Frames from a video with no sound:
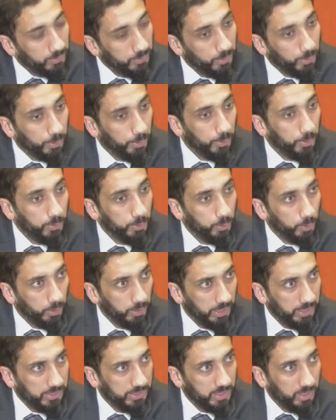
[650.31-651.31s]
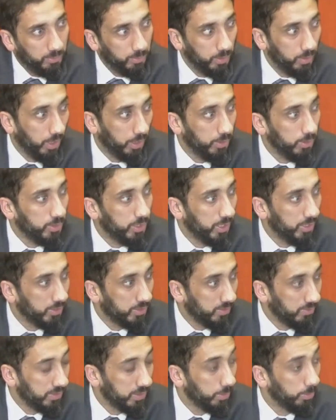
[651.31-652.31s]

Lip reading: No, you don't let us come with you. Are you jealous of us?